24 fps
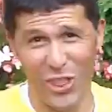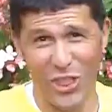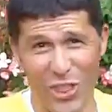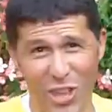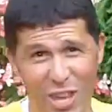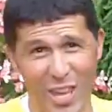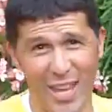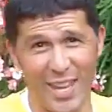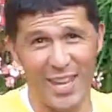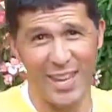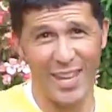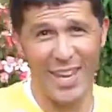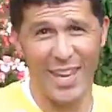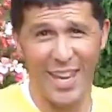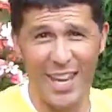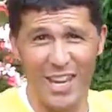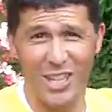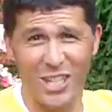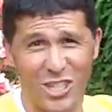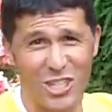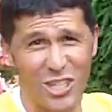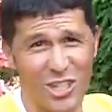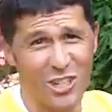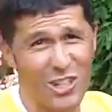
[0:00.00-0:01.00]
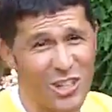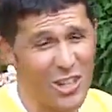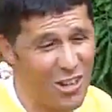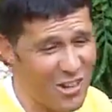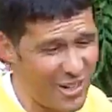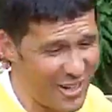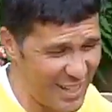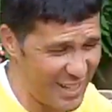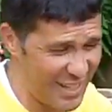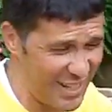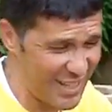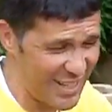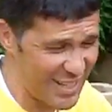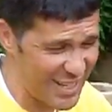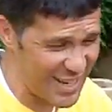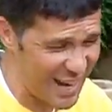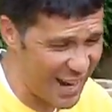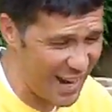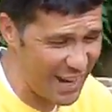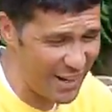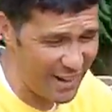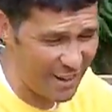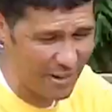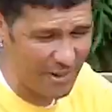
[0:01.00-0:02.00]
thing into your
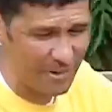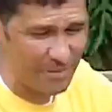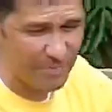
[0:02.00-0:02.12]
container.